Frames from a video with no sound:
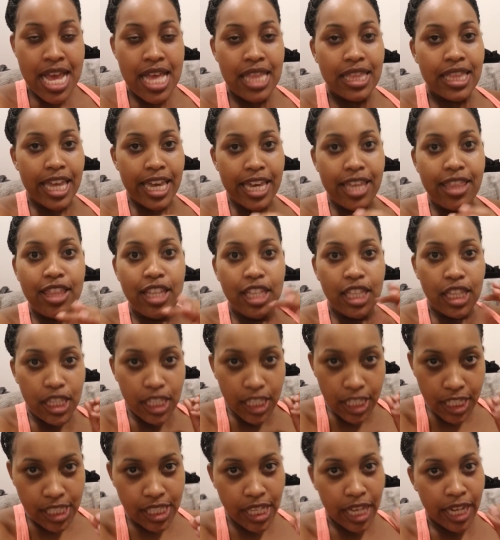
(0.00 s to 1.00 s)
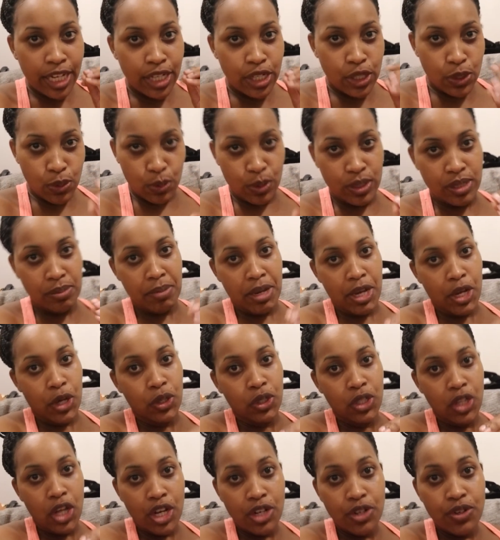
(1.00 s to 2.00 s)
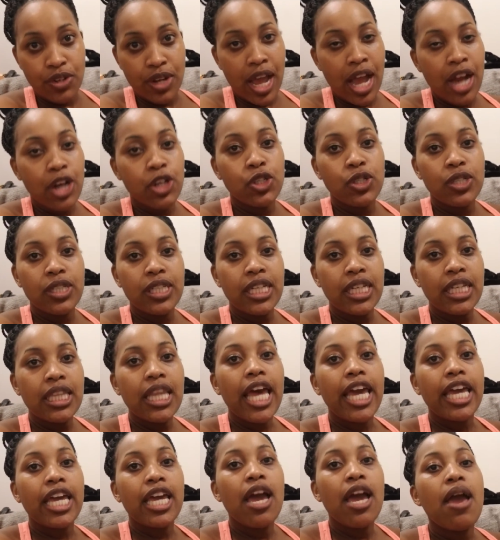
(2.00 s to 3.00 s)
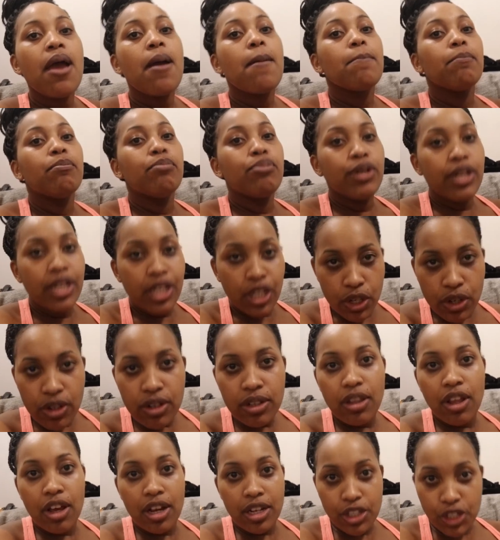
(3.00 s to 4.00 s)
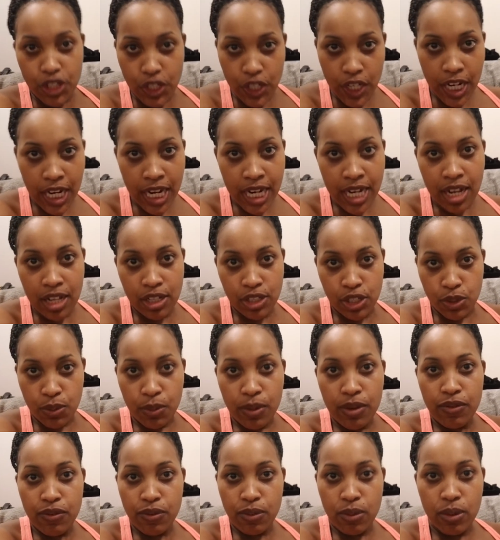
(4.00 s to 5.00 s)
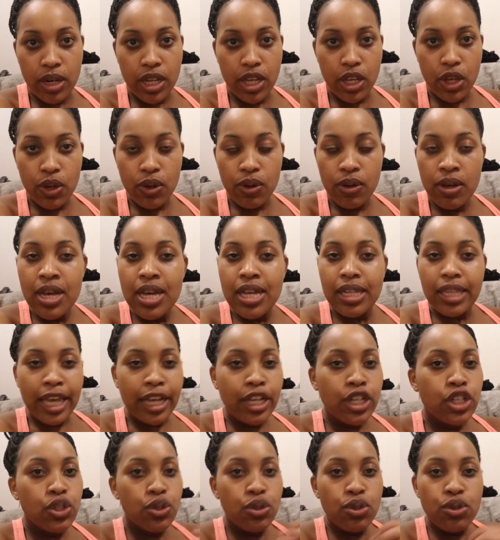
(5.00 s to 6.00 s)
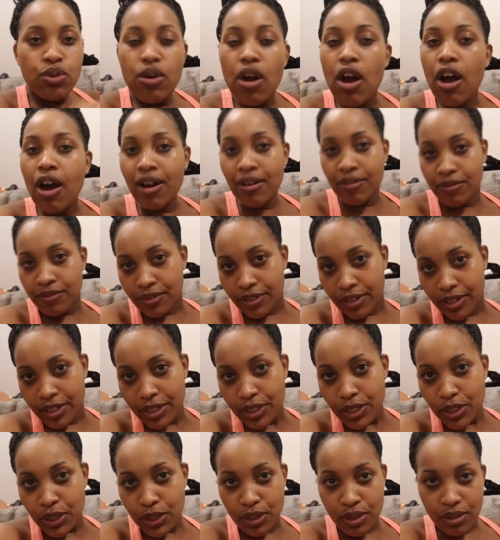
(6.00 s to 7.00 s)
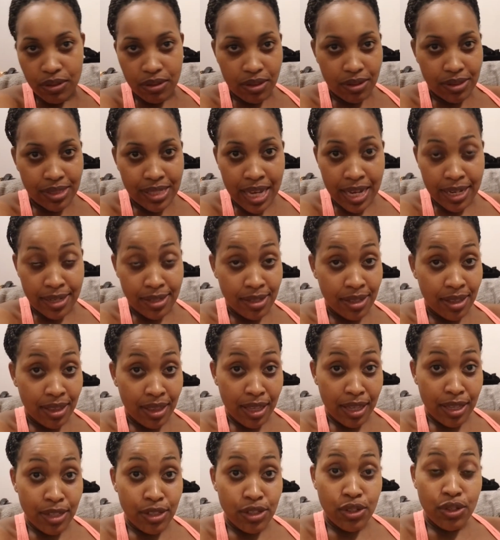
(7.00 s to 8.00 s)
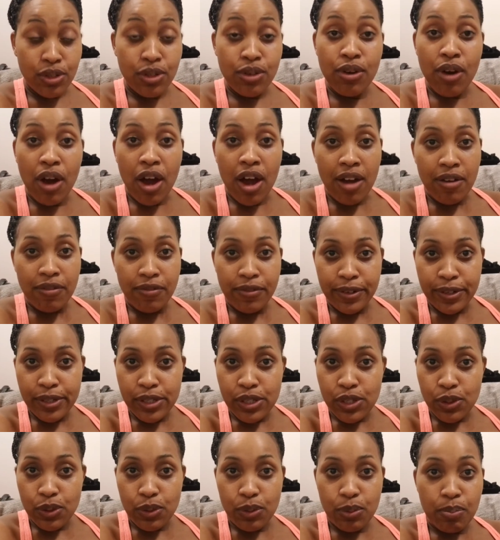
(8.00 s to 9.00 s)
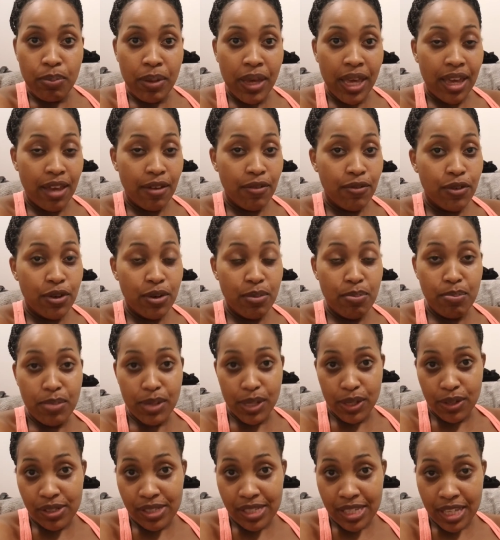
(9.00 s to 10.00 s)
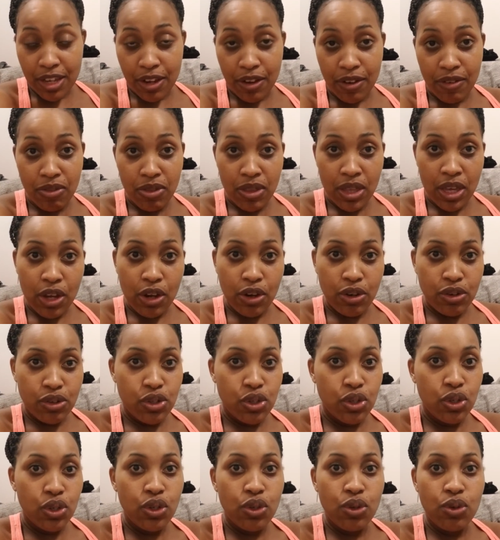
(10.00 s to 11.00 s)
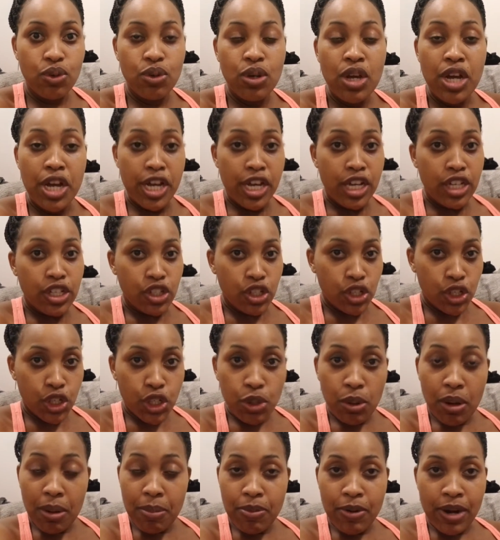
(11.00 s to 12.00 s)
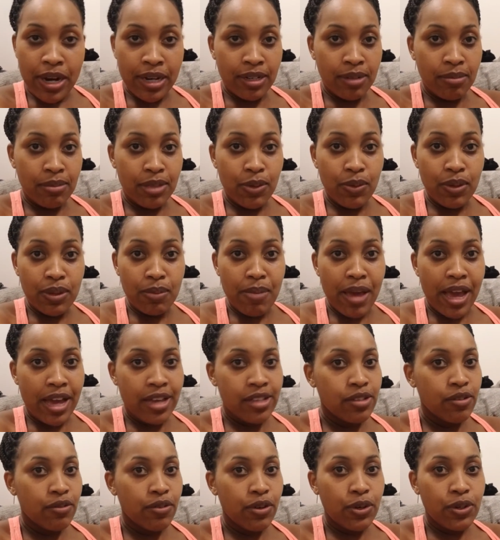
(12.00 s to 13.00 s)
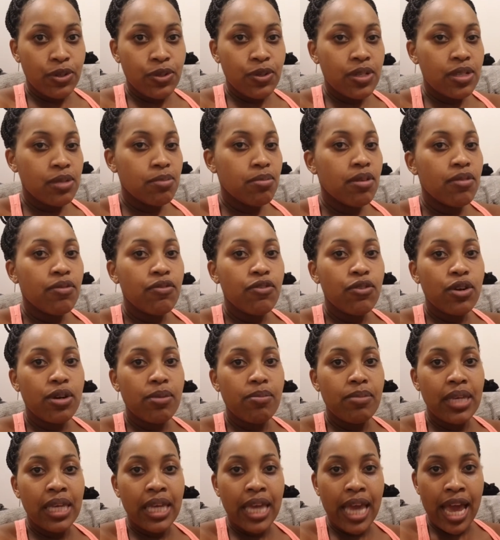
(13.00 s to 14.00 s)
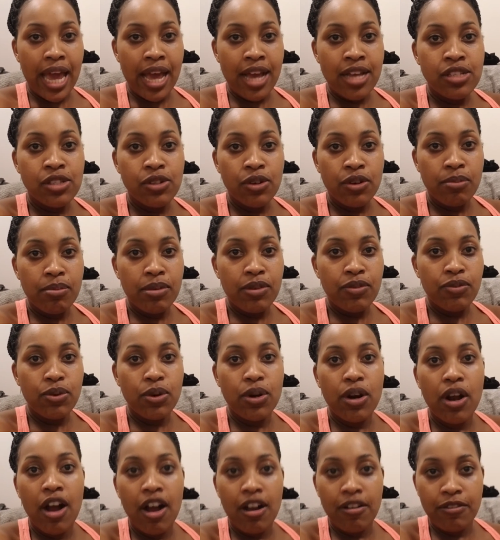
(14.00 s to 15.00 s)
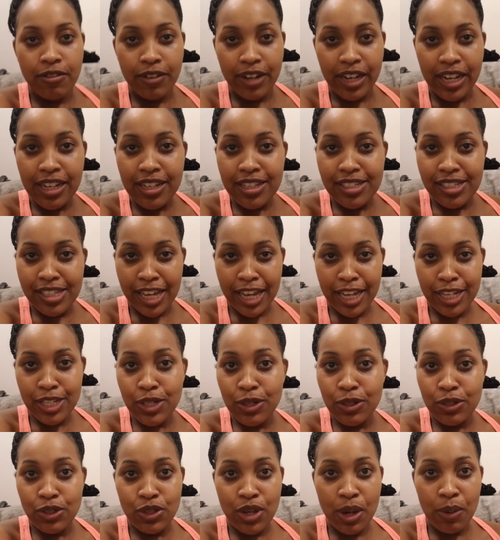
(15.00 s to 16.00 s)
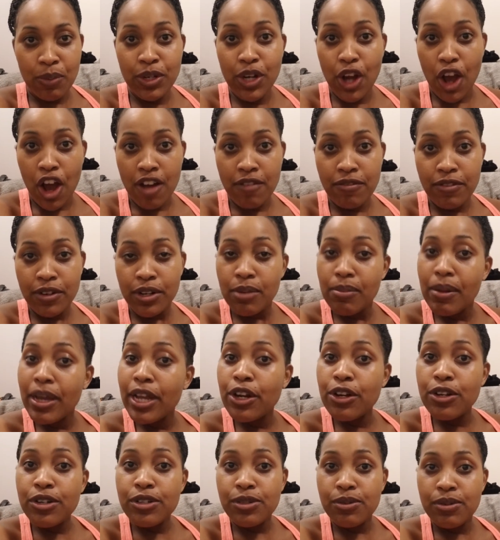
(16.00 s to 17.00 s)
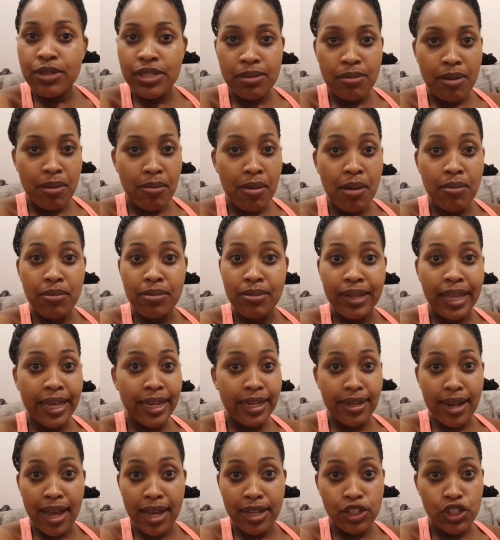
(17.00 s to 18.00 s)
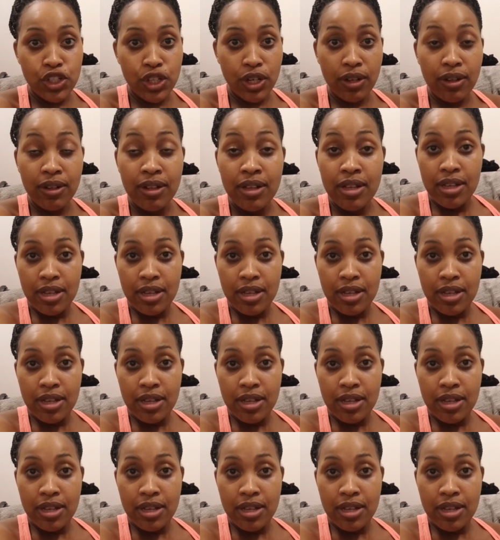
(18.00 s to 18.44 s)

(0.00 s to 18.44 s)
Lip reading: Like, the least I can do is my own laundry. Actually, like, bring your laundry and I'll do it for you. Like, do you offer to do those kinds of things? Do you offer to pay for bills here and there? Do you just show up randomly with bags of groceries before being asked or before offering? Because, like I told you, I would offer to buy groceries and my mom would be like, nah, chill.